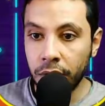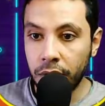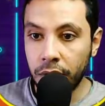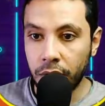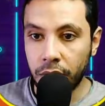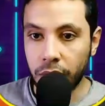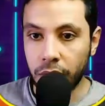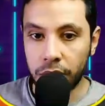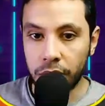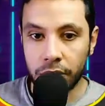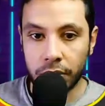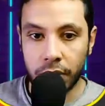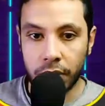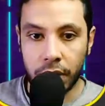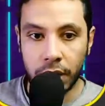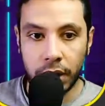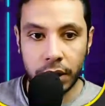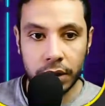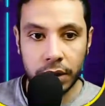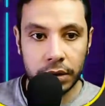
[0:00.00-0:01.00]
All
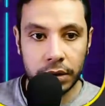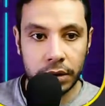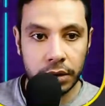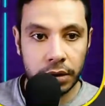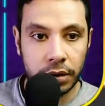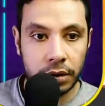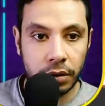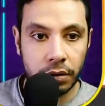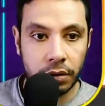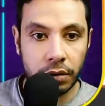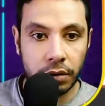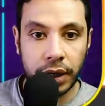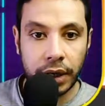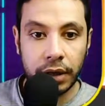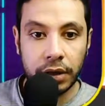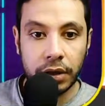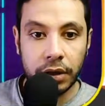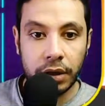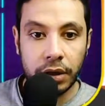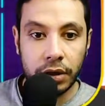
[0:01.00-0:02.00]
right,
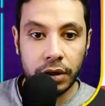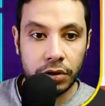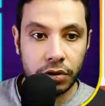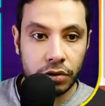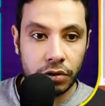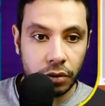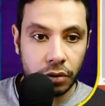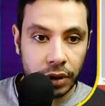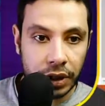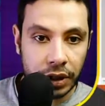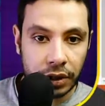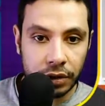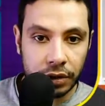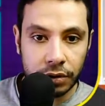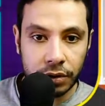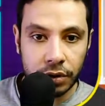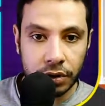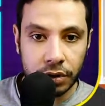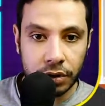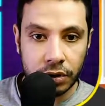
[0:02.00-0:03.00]
okay, so
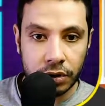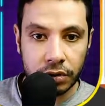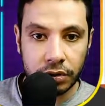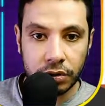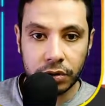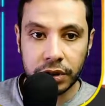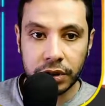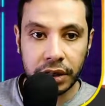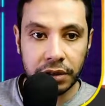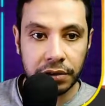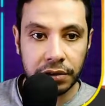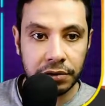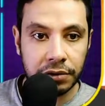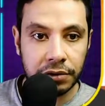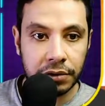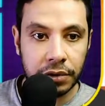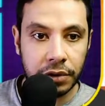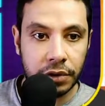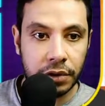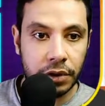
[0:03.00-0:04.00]
here you
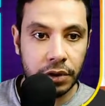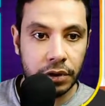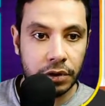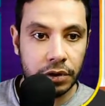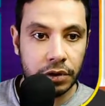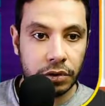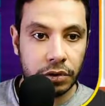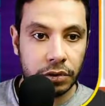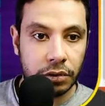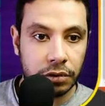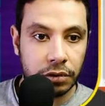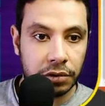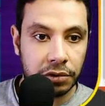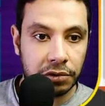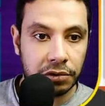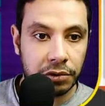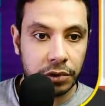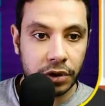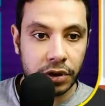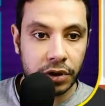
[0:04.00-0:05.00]
give your
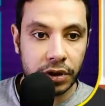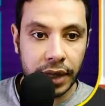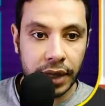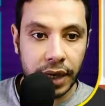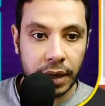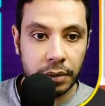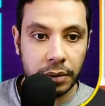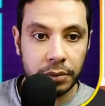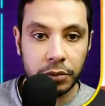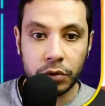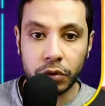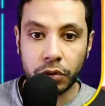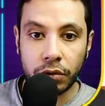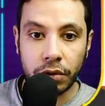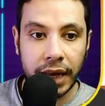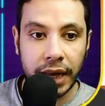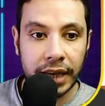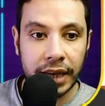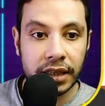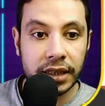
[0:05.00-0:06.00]
first name, your
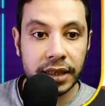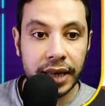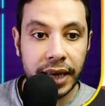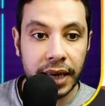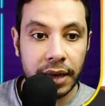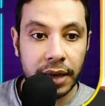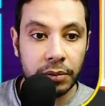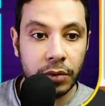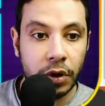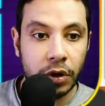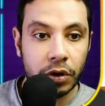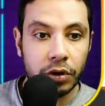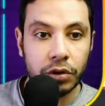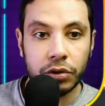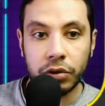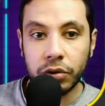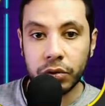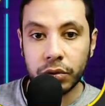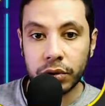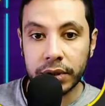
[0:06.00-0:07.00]
last name,
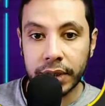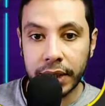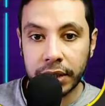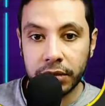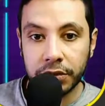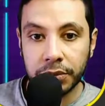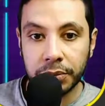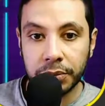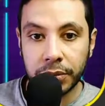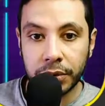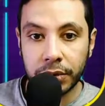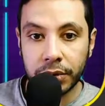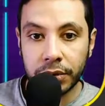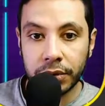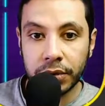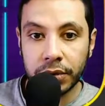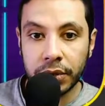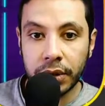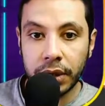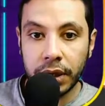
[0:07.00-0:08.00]
your date of
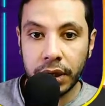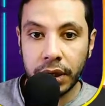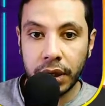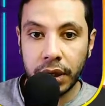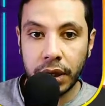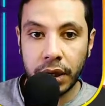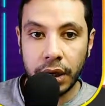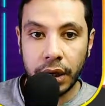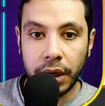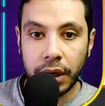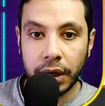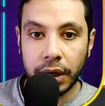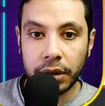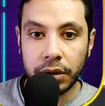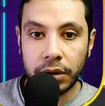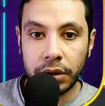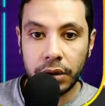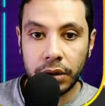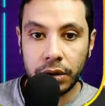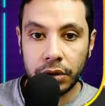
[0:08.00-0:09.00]
birth,
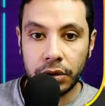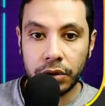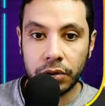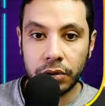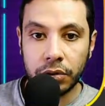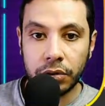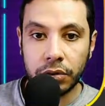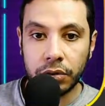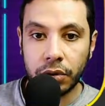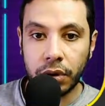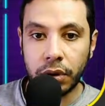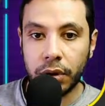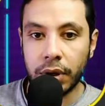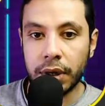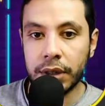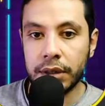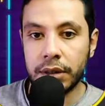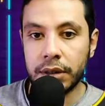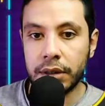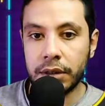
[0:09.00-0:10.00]
and your,
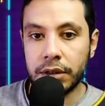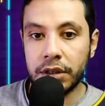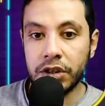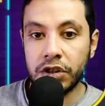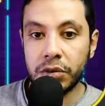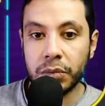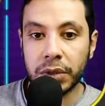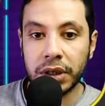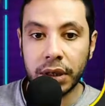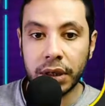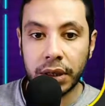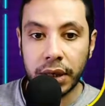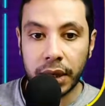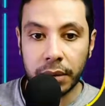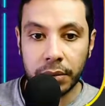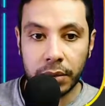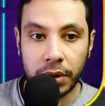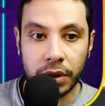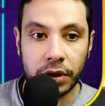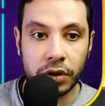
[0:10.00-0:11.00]
and this middle
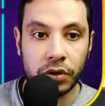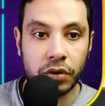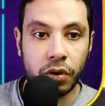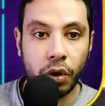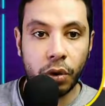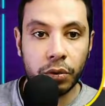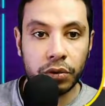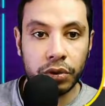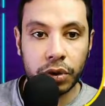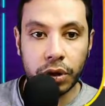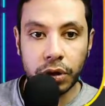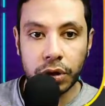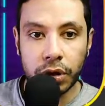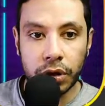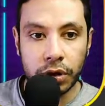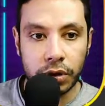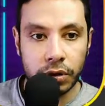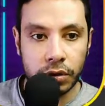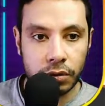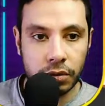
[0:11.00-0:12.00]
name is optional,
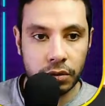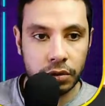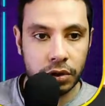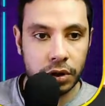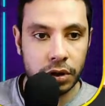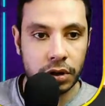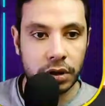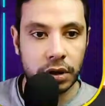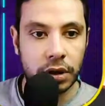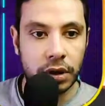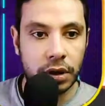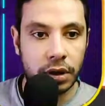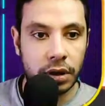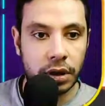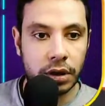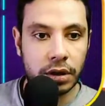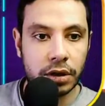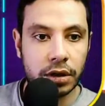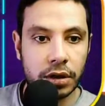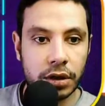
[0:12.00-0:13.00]
so just
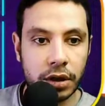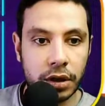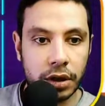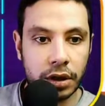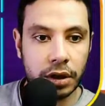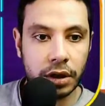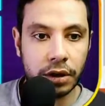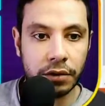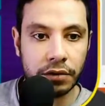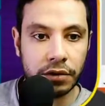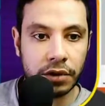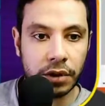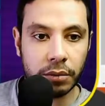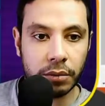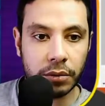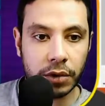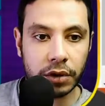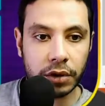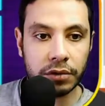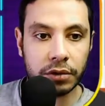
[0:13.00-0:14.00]
let's give
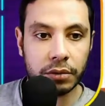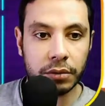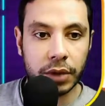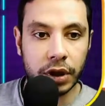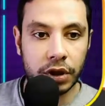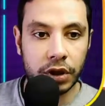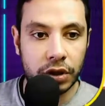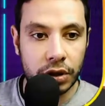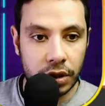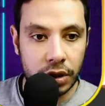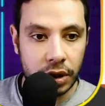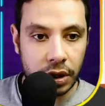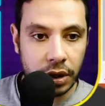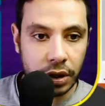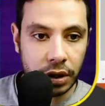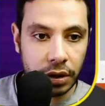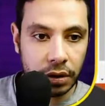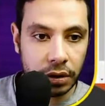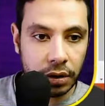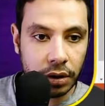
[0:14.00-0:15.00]
some informations
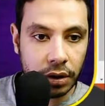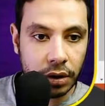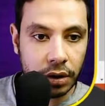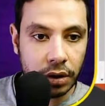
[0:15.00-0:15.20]
here,